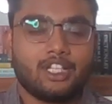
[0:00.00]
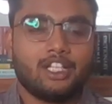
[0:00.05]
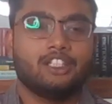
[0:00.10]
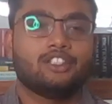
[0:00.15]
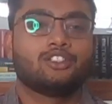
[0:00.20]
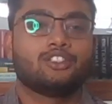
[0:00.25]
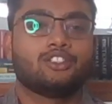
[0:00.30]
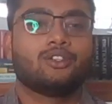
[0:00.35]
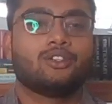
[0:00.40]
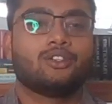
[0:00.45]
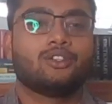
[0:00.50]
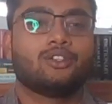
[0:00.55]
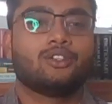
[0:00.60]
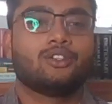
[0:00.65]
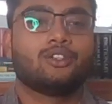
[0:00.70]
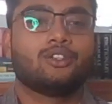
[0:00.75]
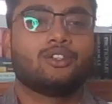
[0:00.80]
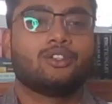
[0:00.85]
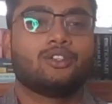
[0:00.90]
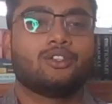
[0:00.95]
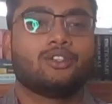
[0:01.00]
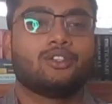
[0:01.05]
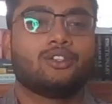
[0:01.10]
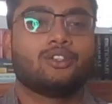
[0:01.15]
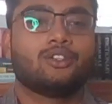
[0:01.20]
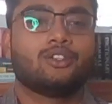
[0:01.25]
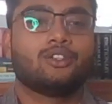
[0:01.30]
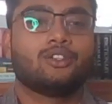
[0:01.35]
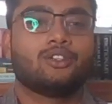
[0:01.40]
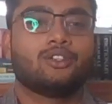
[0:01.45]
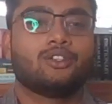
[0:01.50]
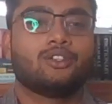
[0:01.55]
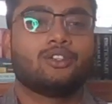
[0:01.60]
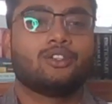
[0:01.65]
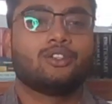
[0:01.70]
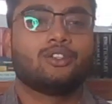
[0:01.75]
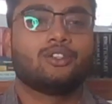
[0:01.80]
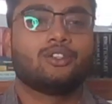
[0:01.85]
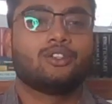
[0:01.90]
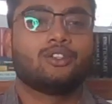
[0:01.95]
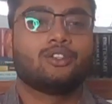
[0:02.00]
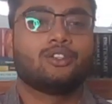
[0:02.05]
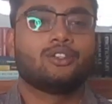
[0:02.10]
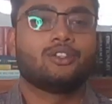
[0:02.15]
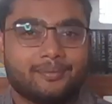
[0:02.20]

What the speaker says: So let's start it again.